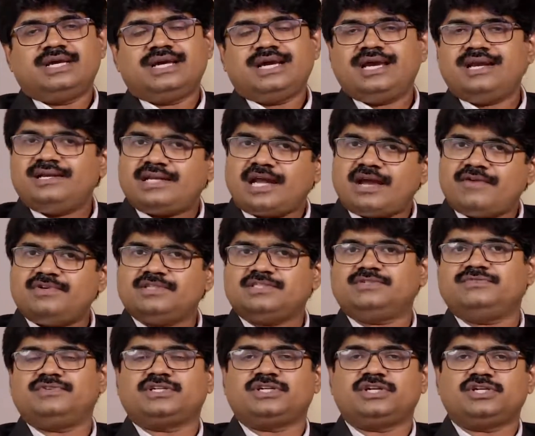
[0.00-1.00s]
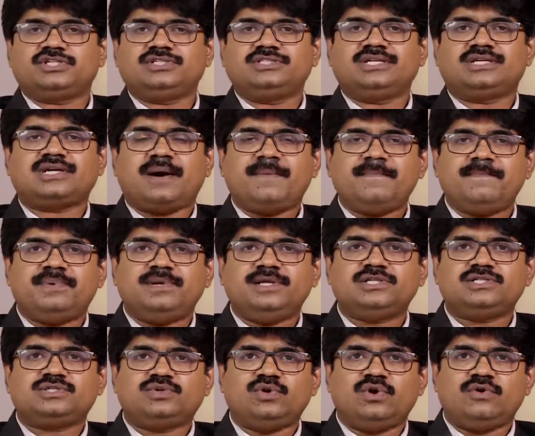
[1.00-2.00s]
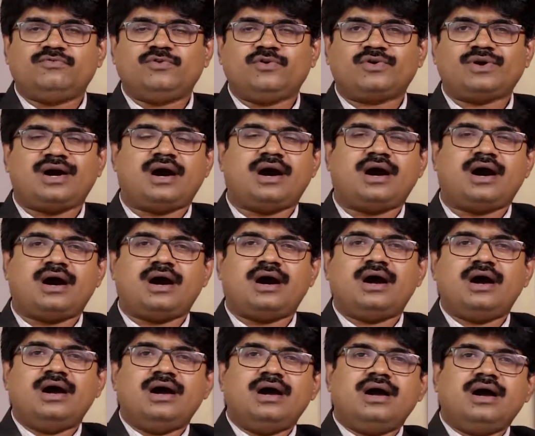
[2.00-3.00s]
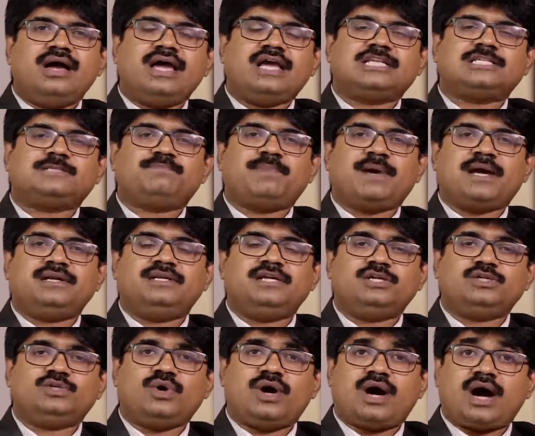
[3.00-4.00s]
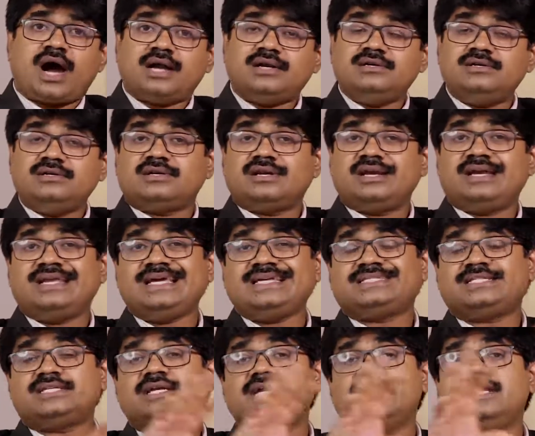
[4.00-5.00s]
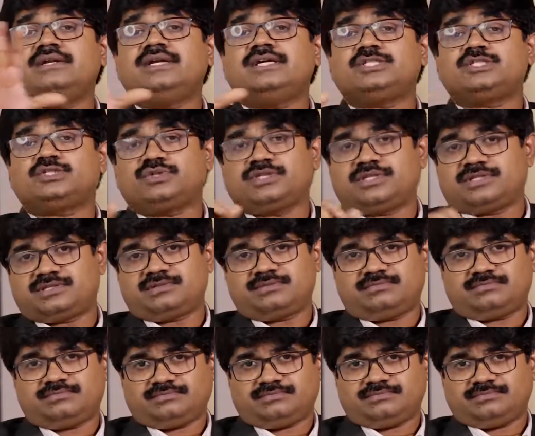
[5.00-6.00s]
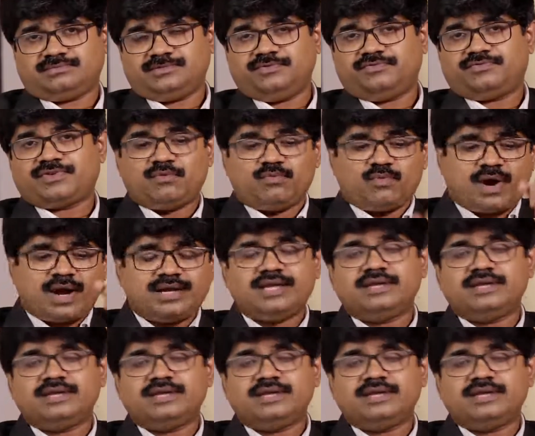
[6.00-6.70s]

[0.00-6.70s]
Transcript: In diversification, the companies go for expanding to unrelated industries, from one